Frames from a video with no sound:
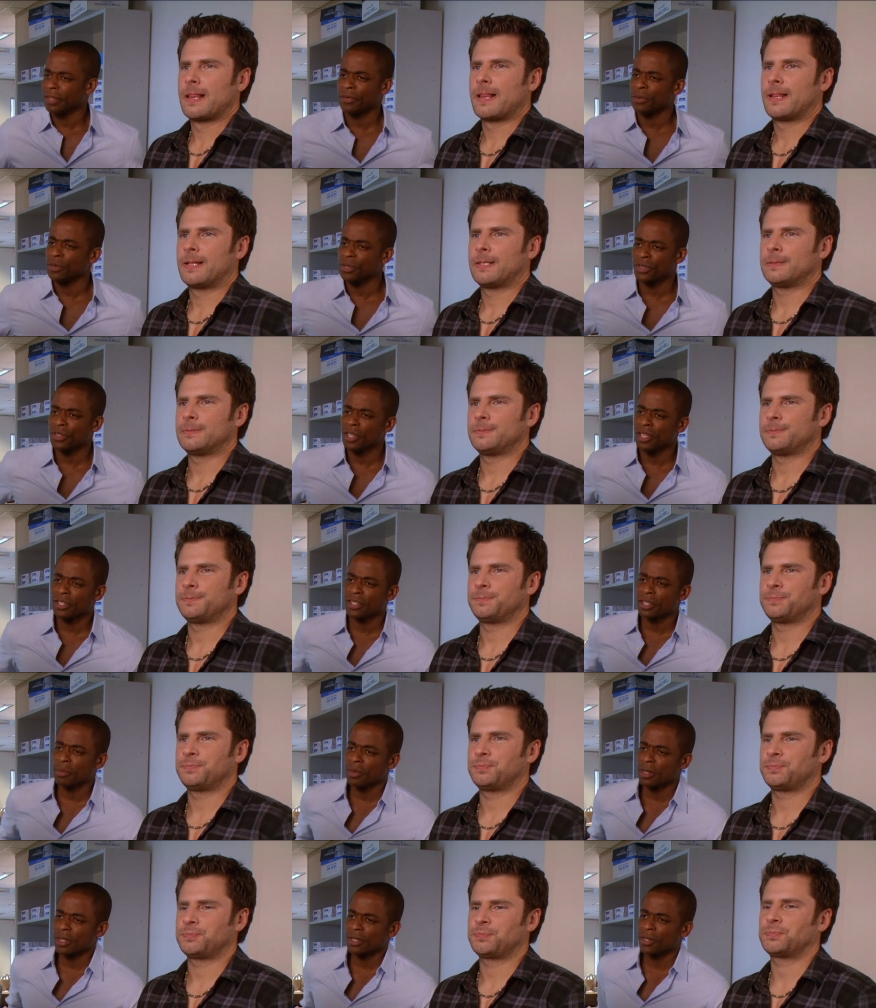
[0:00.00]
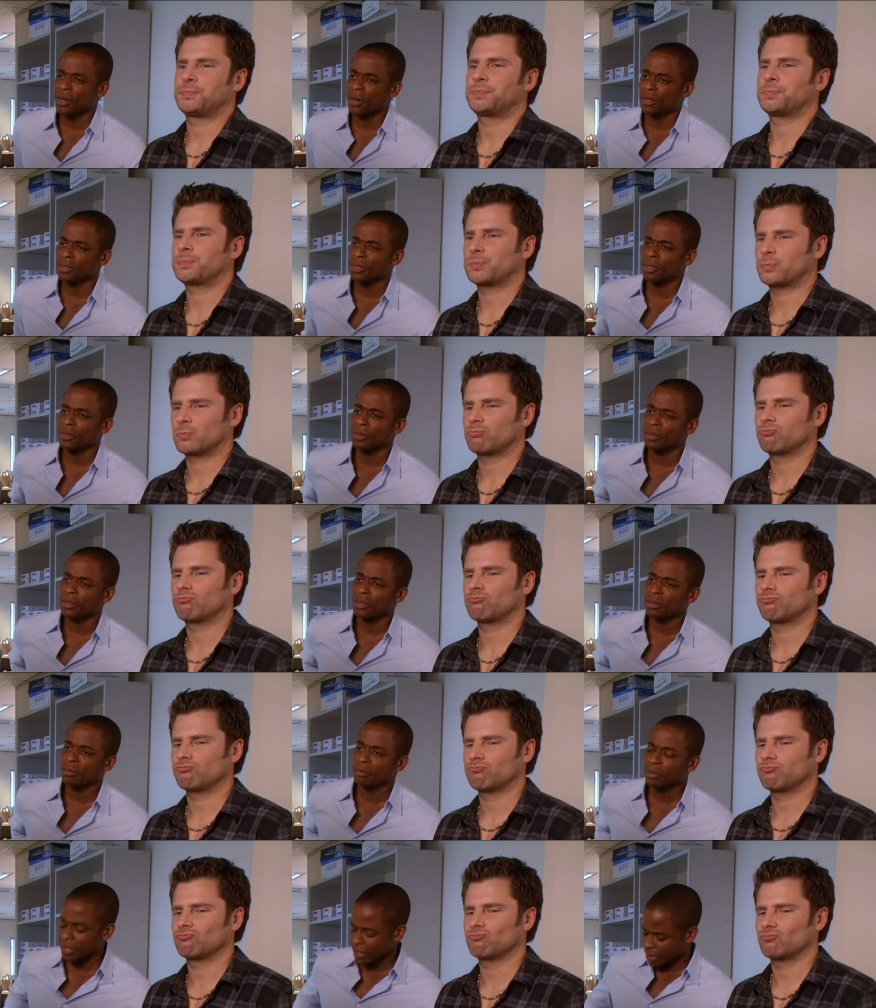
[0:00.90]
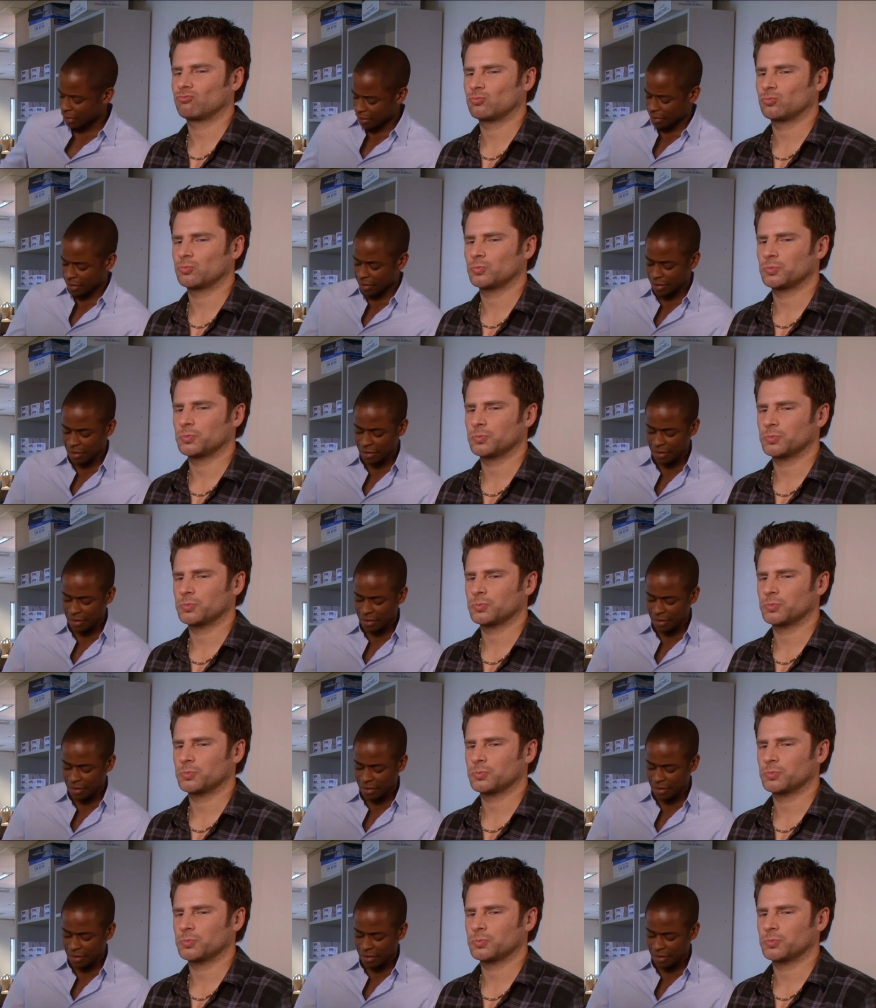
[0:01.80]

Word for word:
Speaker 1: if you just need someone to talk to, please.